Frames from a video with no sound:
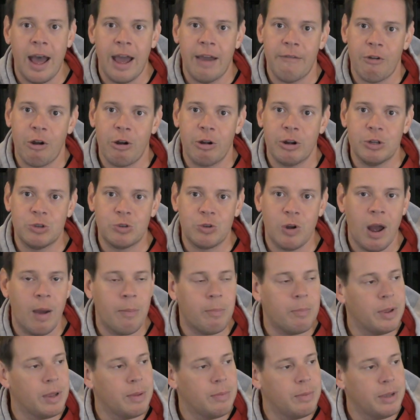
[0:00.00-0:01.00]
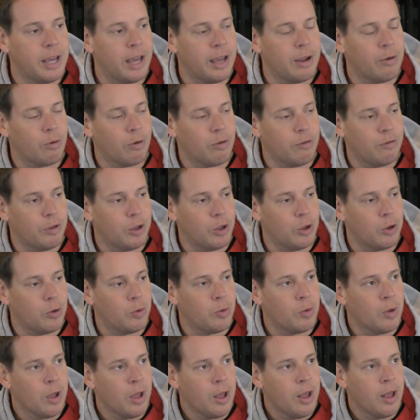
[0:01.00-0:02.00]
I've already dropped BB 8
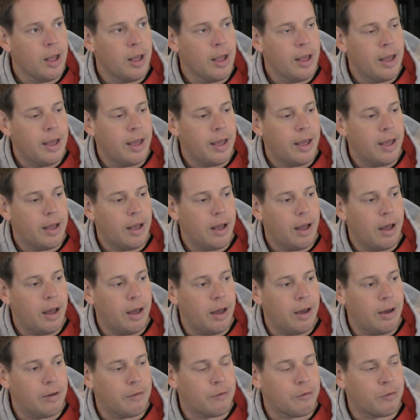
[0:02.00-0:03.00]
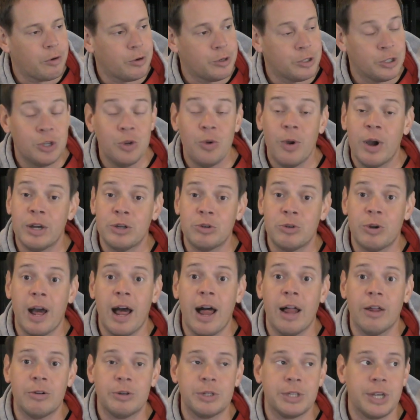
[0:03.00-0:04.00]
review uh, for
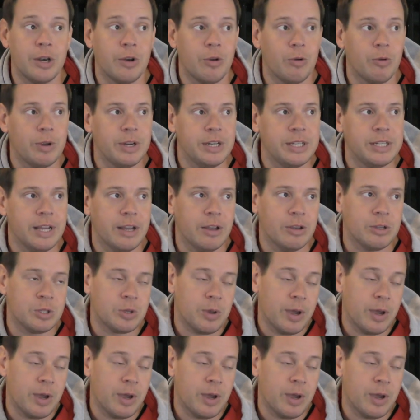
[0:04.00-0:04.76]
$200 under retail.